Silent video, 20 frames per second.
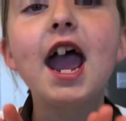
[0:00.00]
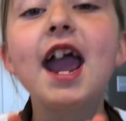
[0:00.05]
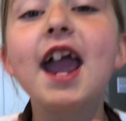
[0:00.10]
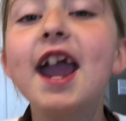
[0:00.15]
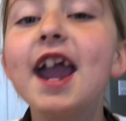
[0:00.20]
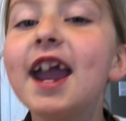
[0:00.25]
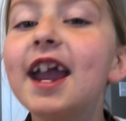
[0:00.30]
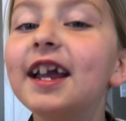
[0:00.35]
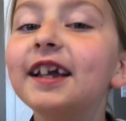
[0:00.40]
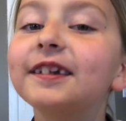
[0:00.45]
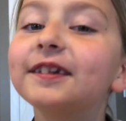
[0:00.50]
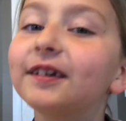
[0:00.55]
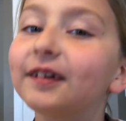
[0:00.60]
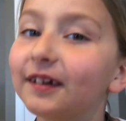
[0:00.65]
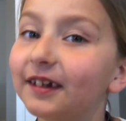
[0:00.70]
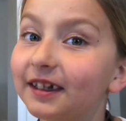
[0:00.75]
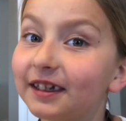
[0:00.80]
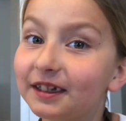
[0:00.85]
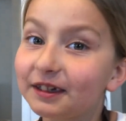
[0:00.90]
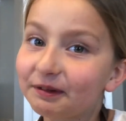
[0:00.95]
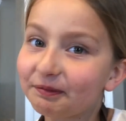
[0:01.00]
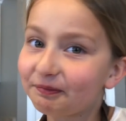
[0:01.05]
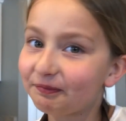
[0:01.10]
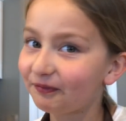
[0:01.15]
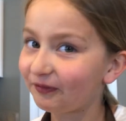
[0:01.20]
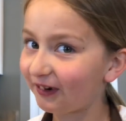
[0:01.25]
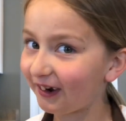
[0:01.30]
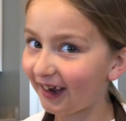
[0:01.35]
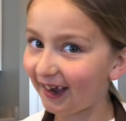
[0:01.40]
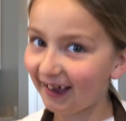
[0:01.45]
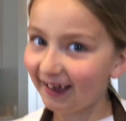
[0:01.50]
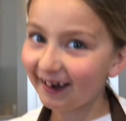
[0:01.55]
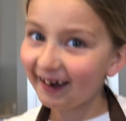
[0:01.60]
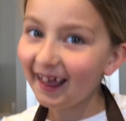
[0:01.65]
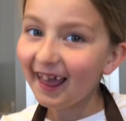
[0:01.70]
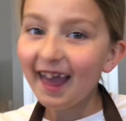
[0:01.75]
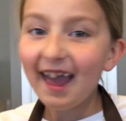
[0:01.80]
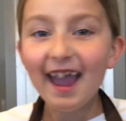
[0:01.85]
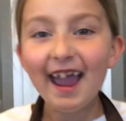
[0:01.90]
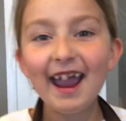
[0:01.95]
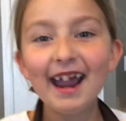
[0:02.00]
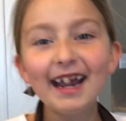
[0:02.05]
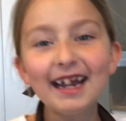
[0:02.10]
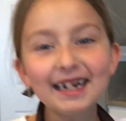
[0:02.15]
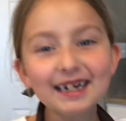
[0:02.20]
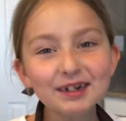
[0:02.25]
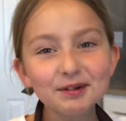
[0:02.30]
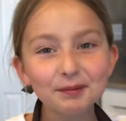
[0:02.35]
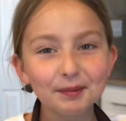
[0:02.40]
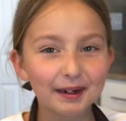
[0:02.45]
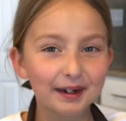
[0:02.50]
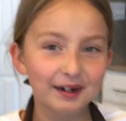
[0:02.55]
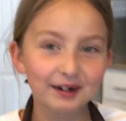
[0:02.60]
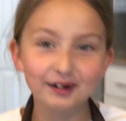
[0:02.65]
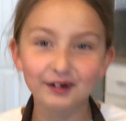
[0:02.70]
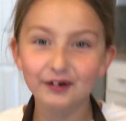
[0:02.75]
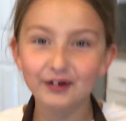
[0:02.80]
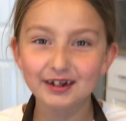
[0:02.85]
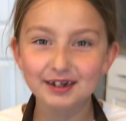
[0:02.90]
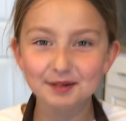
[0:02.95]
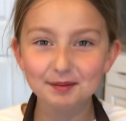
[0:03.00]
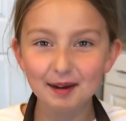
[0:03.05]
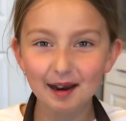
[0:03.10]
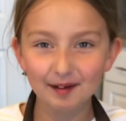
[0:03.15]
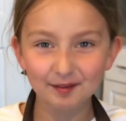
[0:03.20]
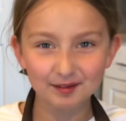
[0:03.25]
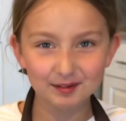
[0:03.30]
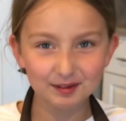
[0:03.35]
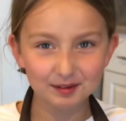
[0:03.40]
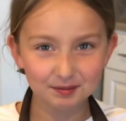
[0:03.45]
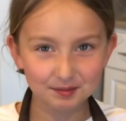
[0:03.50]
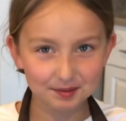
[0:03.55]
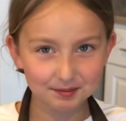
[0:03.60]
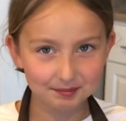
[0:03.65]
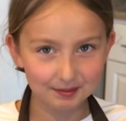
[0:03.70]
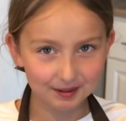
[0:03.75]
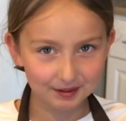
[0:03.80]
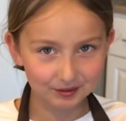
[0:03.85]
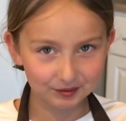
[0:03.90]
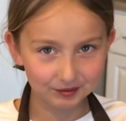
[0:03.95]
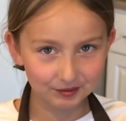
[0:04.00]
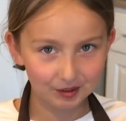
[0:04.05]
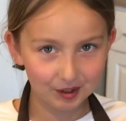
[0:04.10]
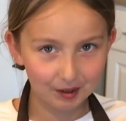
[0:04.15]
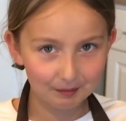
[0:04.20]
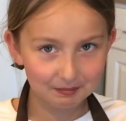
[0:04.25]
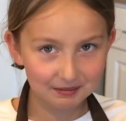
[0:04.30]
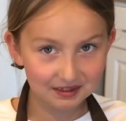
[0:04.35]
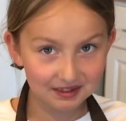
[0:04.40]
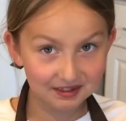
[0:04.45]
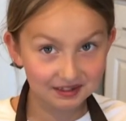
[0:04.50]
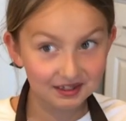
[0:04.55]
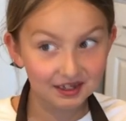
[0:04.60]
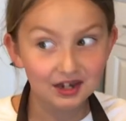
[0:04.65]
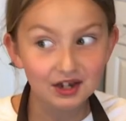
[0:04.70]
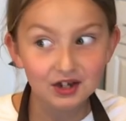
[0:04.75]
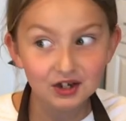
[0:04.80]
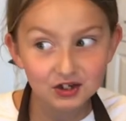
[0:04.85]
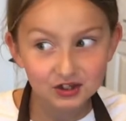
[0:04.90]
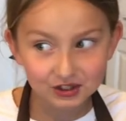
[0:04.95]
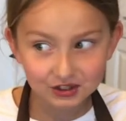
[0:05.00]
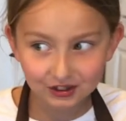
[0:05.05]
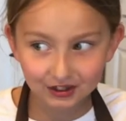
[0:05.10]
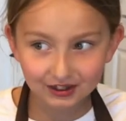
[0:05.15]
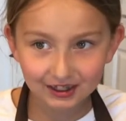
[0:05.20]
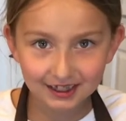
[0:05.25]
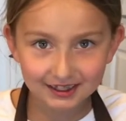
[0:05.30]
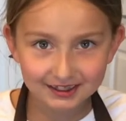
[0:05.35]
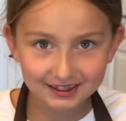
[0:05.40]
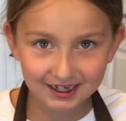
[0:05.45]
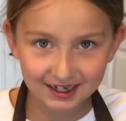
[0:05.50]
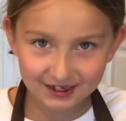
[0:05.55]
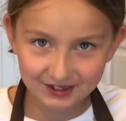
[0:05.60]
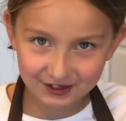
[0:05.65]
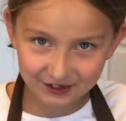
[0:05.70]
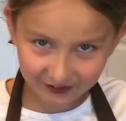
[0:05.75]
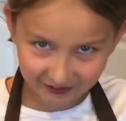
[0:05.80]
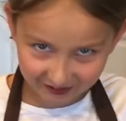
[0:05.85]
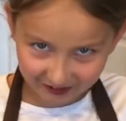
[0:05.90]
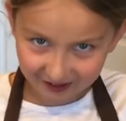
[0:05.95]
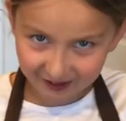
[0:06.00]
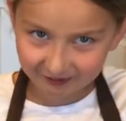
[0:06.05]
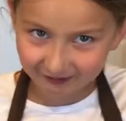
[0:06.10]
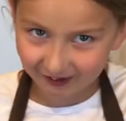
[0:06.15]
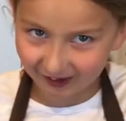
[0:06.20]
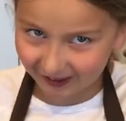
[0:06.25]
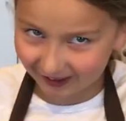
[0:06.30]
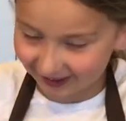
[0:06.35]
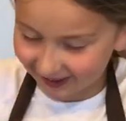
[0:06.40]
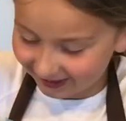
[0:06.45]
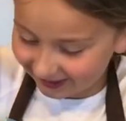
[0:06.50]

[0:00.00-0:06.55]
hazelnut spread. And we are going to be having some special toppings. So let's get to it, come on.